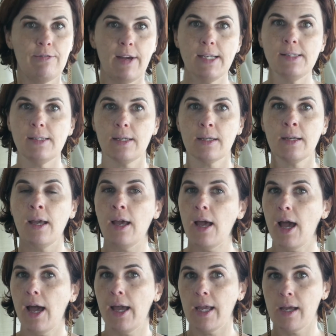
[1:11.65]
facing
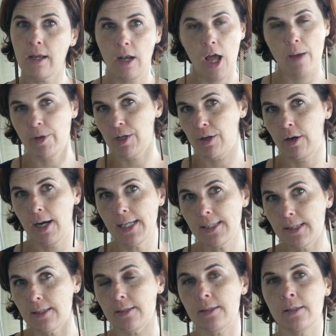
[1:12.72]
a climate
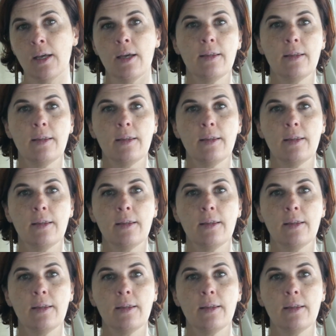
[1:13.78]
crisis,